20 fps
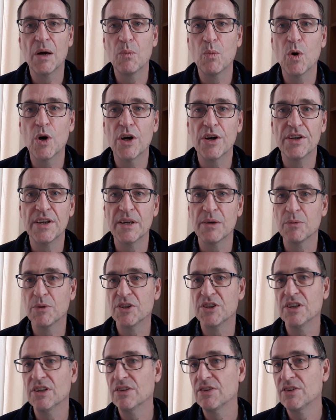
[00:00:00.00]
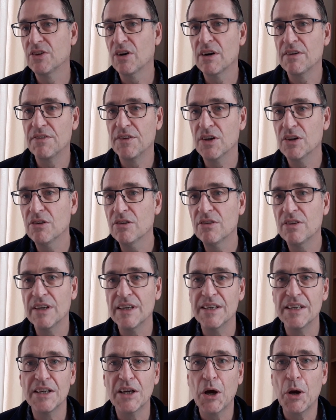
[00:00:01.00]
wording, which is Diffuse,
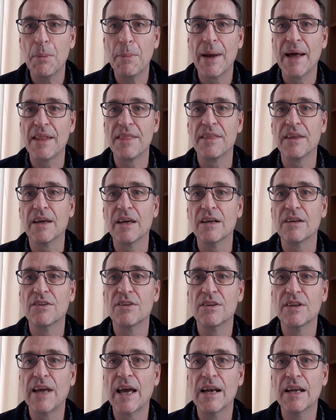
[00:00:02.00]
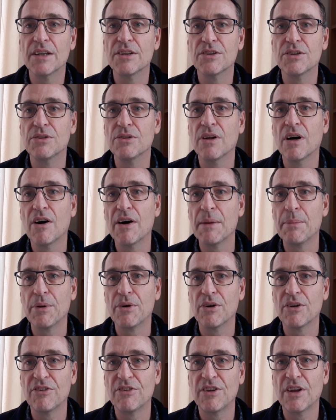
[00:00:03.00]
Ideopathic, Skeletal,
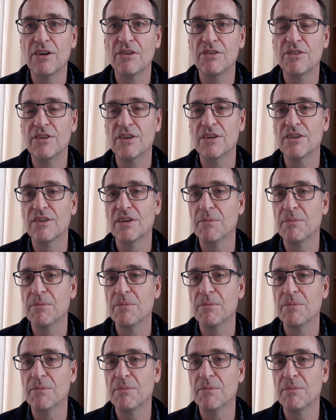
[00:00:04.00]
Hyperostosis.